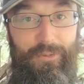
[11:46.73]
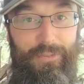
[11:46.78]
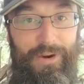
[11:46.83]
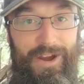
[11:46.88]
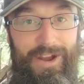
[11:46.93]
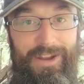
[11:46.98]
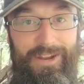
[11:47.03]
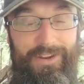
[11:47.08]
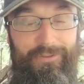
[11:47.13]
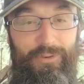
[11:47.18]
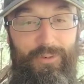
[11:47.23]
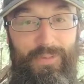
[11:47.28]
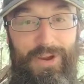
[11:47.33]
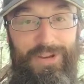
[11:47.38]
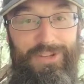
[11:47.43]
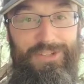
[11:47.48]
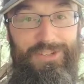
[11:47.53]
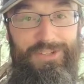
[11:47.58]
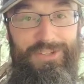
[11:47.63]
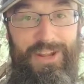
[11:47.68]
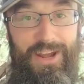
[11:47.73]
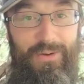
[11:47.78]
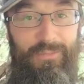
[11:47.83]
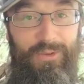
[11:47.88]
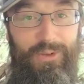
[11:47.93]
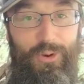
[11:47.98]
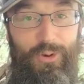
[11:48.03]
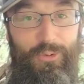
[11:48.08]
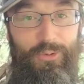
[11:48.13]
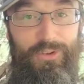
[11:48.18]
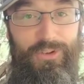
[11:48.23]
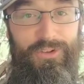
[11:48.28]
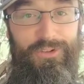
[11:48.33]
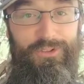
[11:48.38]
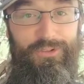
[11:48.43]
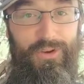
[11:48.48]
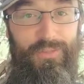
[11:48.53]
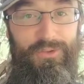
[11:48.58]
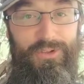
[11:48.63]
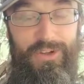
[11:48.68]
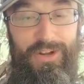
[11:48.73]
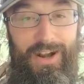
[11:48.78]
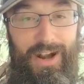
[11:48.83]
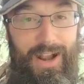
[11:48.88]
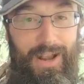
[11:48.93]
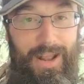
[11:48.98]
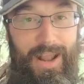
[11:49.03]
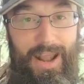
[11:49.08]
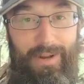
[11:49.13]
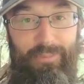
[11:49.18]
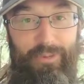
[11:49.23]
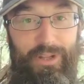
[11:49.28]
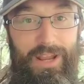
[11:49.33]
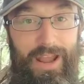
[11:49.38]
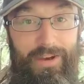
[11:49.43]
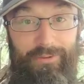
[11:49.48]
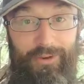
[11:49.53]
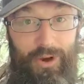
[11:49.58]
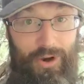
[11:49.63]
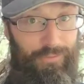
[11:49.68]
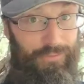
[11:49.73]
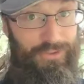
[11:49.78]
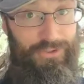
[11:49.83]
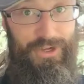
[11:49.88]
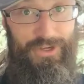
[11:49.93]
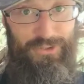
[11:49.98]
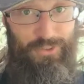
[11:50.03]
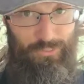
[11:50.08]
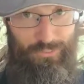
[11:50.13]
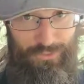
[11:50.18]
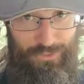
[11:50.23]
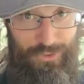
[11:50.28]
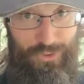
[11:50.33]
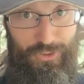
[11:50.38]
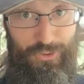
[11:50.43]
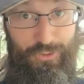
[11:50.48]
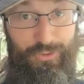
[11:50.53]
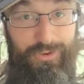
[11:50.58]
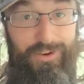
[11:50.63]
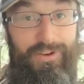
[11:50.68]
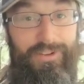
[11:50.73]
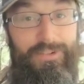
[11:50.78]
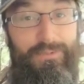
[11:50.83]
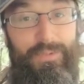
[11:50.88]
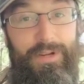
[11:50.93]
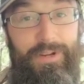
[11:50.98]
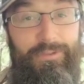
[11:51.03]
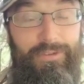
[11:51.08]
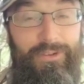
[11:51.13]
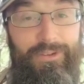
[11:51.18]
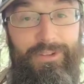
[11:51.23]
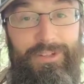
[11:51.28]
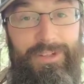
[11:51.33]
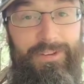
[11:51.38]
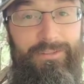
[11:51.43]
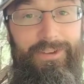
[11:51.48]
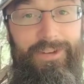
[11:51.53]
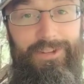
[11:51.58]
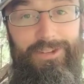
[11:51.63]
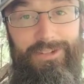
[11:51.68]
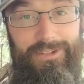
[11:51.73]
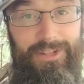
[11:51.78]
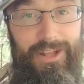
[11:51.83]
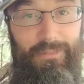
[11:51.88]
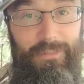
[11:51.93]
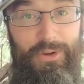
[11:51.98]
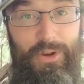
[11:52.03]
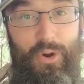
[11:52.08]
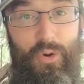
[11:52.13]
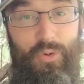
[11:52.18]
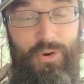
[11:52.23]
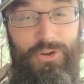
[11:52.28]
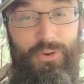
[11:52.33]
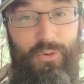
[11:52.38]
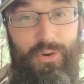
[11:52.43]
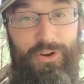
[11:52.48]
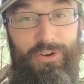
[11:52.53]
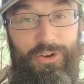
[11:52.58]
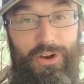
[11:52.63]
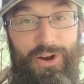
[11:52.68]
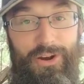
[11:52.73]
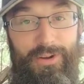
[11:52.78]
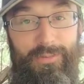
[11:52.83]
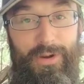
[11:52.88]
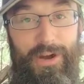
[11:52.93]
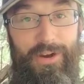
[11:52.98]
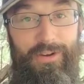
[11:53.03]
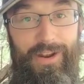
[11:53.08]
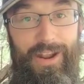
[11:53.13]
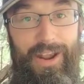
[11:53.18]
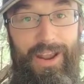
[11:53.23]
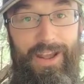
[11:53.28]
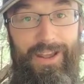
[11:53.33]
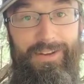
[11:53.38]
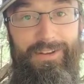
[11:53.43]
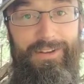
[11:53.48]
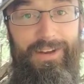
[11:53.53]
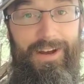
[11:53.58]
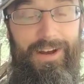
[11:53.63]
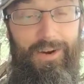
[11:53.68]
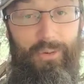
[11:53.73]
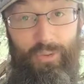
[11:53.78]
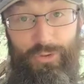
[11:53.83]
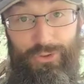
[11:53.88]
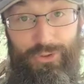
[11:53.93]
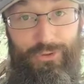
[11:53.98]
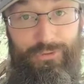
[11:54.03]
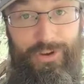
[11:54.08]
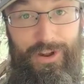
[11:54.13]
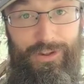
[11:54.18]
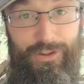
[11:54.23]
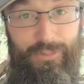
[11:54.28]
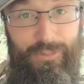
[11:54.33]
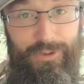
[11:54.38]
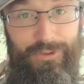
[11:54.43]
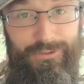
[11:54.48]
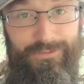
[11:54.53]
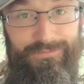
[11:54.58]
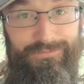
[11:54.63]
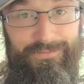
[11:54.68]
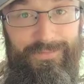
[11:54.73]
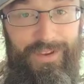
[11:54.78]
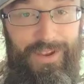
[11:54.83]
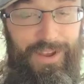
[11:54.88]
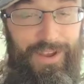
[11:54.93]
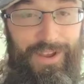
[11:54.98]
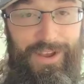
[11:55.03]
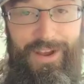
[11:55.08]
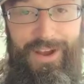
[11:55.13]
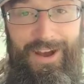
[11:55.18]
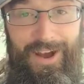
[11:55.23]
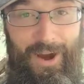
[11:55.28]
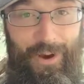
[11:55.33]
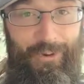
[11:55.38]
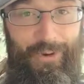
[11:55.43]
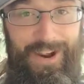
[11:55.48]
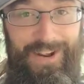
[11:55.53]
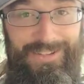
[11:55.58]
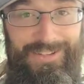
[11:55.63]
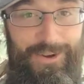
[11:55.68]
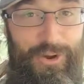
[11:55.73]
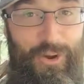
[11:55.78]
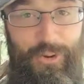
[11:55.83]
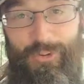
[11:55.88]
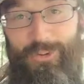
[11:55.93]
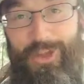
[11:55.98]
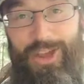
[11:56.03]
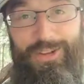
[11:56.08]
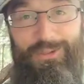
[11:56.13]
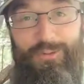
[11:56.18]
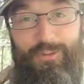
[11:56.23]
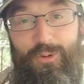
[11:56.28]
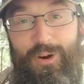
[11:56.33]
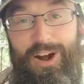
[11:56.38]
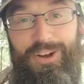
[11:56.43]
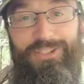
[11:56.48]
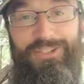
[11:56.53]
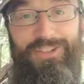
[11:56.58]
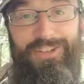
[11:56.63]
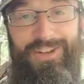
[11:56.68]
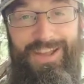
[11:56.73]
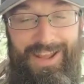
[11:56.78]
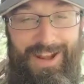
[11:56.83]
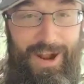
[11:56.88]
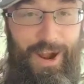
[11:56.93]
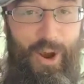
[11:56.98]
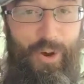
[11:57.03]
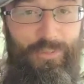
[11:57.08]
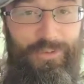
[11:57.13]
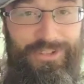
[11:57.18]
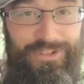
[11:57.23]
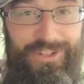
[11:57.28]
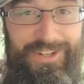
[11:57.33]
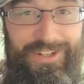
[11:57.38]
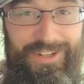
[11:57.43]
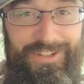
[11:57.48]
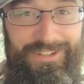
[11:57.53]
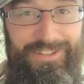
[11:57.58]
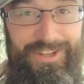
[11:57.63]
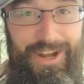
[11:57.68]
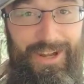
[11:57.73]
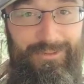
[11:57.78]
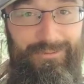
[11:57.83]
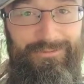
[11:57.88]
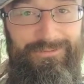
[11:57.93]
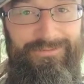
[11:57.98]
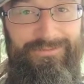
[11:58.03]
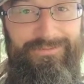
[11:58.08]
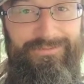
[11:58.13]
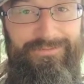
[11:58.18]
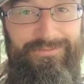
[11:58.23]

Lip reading: My information is down below in the description, and I'd happily have a conversation with you on Speak Freely TV. Just let me know what you want to talk about and when you're available. All right, so thanks for watching, and I hope to see you next time.